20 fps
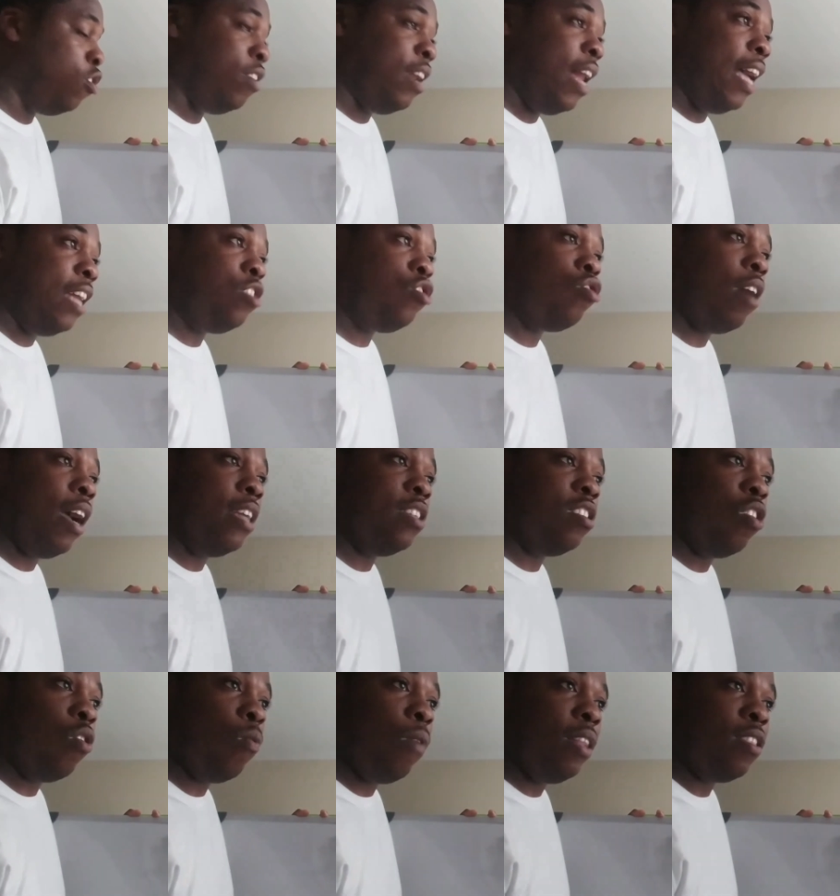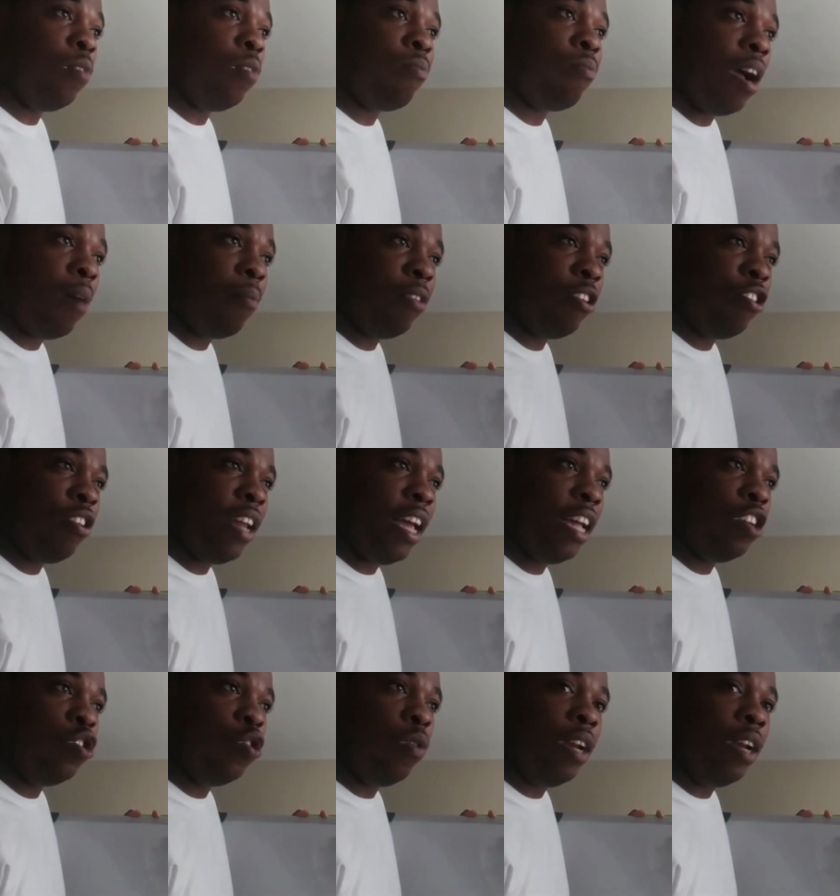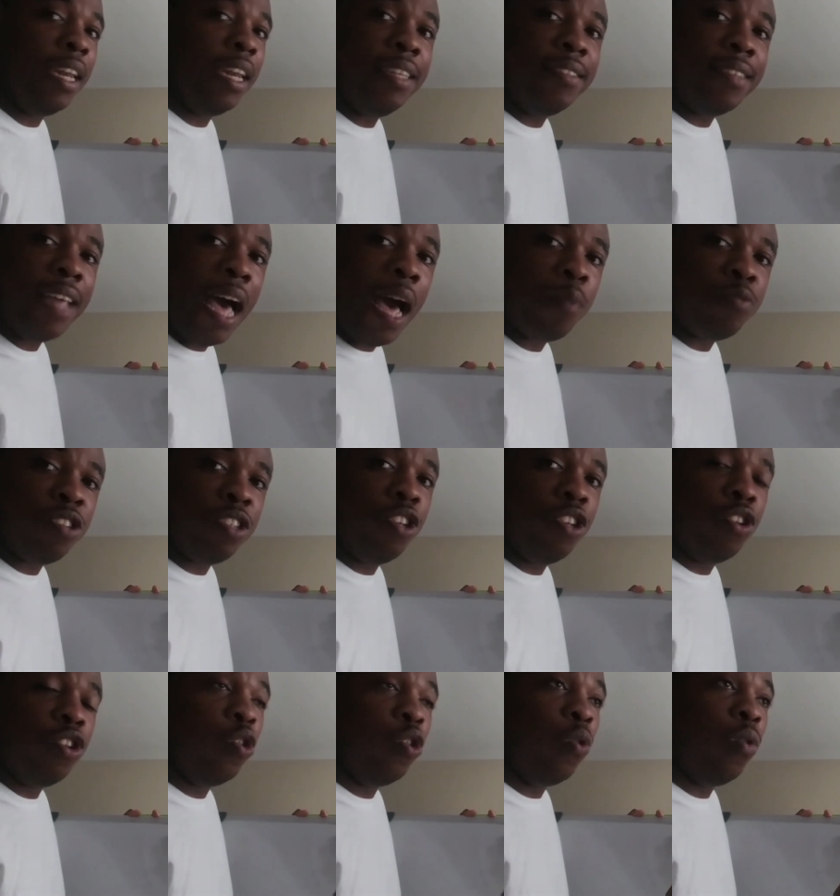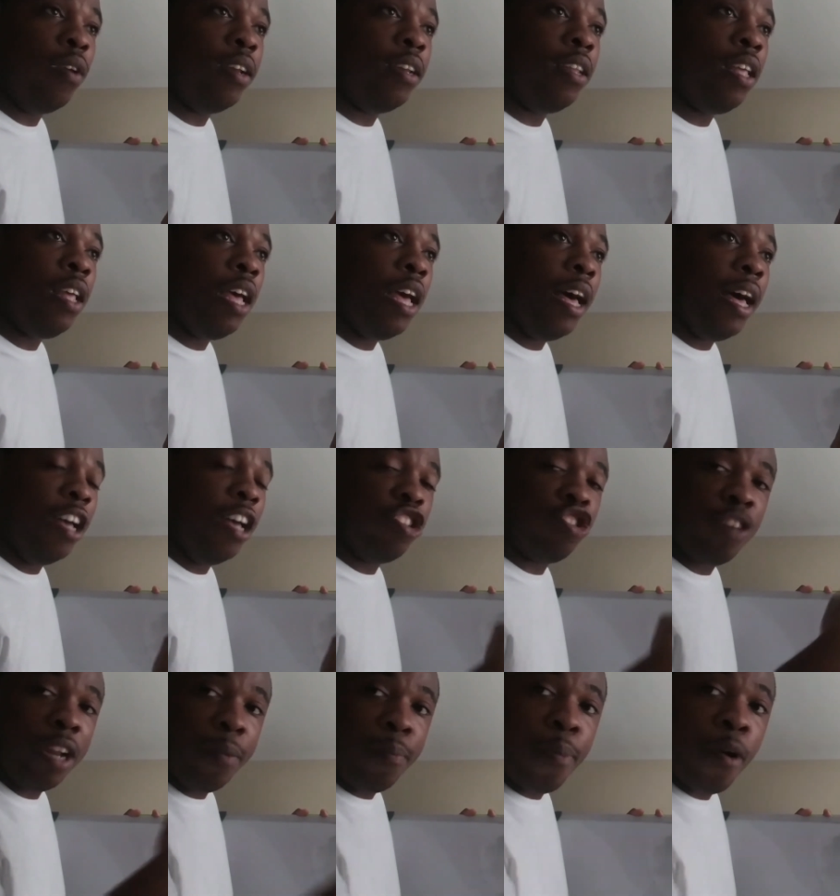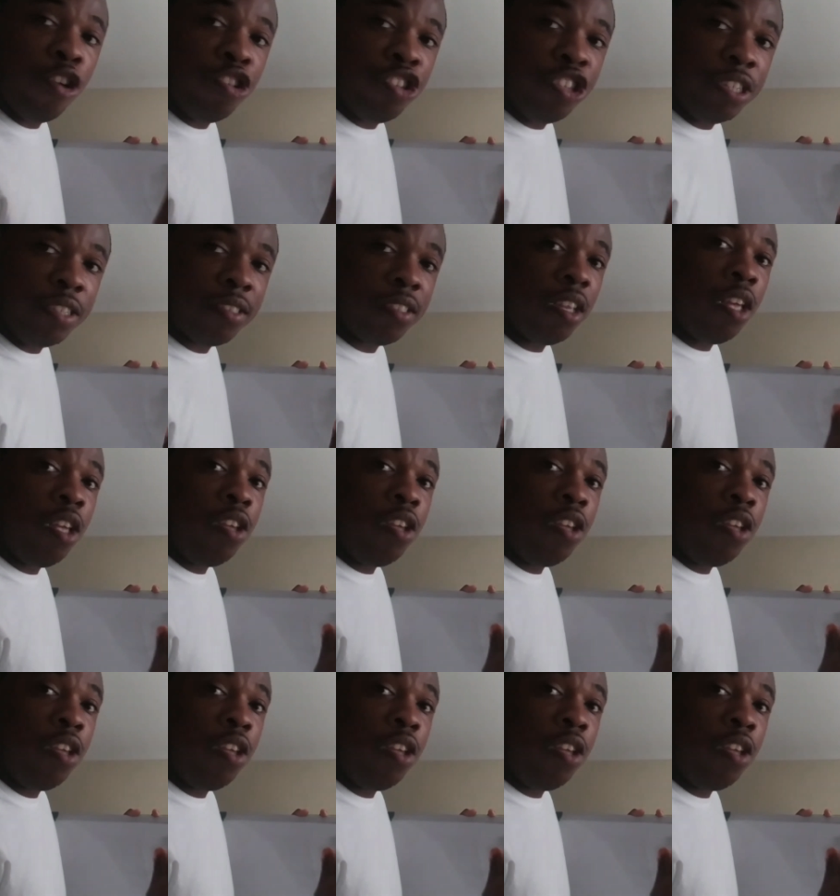You're not trying to rent the property. You're not doing a lease option. You're doing a straight purchase.